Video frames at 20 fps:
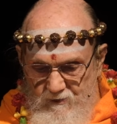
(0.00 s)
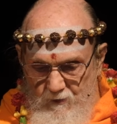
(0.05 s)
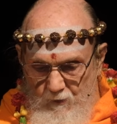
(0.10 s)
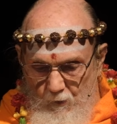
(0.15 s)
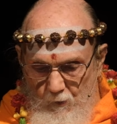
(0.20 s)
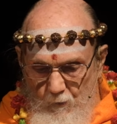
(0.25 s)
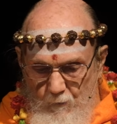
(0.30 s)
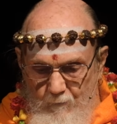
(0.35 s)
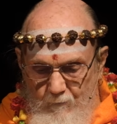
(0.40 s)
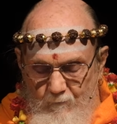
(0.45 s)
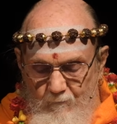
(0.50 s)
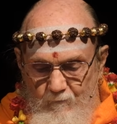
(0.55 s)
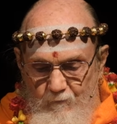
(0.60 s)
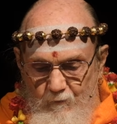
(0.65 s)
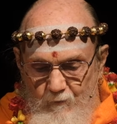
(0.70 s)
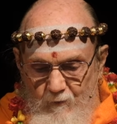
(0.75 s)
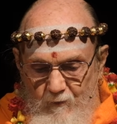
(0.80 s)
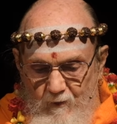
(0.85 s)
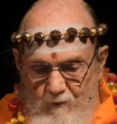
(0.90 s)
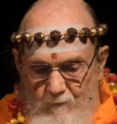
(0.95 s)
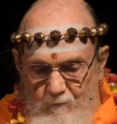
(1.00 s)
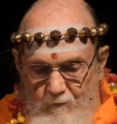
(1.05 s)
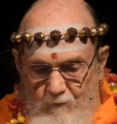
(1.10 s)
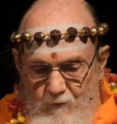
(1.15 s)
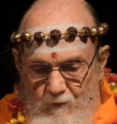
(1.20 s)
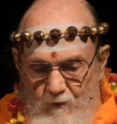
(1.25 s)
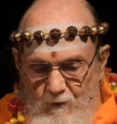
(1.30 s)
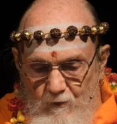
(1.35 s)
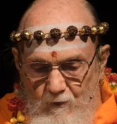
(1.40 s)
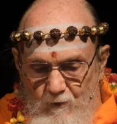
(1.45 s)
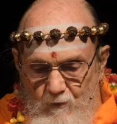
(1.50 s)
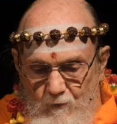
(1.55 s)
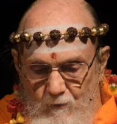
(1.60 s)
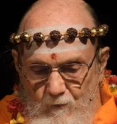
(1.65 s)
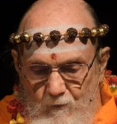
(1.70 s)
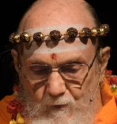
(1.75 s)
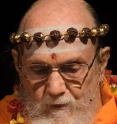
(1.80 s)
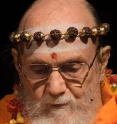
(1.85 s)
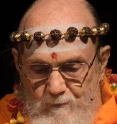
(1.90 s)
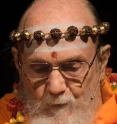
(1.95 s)
So
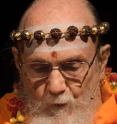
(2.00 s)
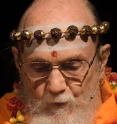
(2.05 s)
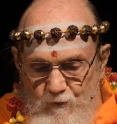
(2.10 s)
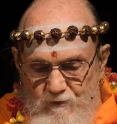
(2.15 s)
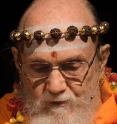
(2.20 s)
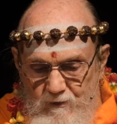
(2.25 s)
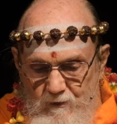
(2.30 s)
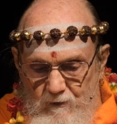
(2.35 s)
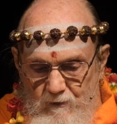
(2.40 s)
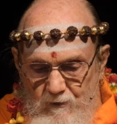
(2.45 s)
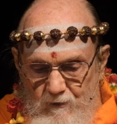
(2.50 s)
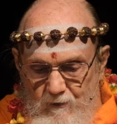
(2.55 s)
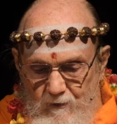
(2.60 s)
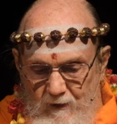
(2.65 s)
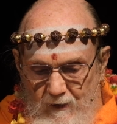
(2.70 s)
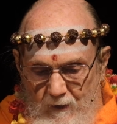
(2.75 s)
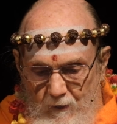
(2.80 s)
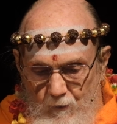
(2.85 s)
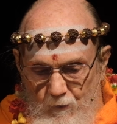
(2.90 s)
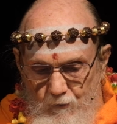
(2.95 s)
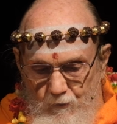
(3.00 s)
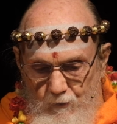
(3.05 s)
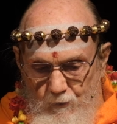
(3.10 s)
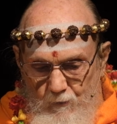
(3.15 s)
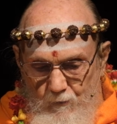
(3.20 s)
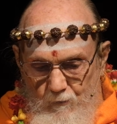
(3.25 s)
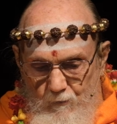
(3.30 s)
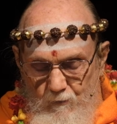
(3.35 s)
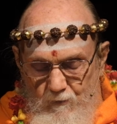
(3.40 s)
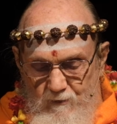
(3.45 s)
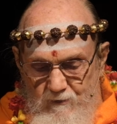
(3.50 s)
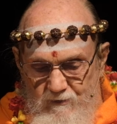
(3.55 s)
you're supposed to learn how to